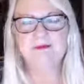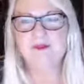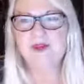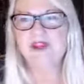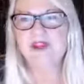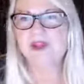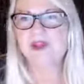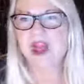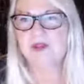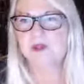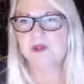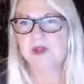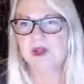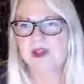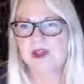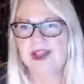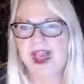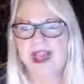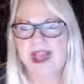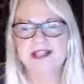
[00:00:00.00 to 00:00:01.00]
We have got a
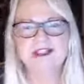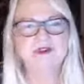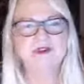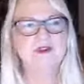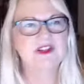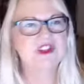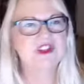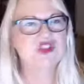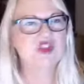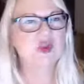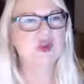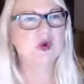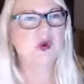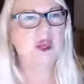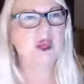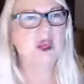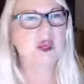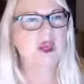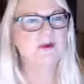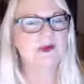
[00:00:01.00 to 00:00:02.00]
pretty active
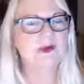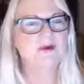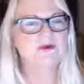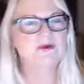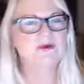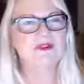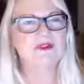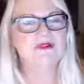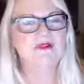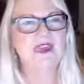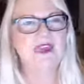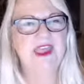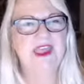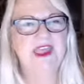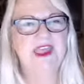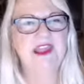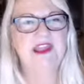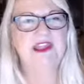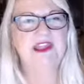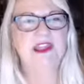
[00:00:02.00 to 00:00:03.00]
Instagram. I'm
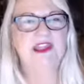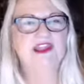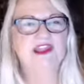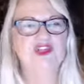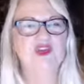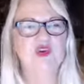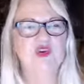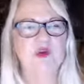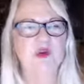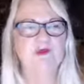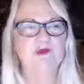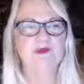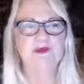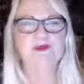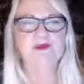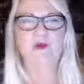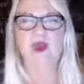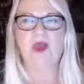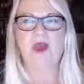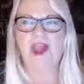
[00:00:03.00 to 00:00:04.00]
thanking the Instagram people.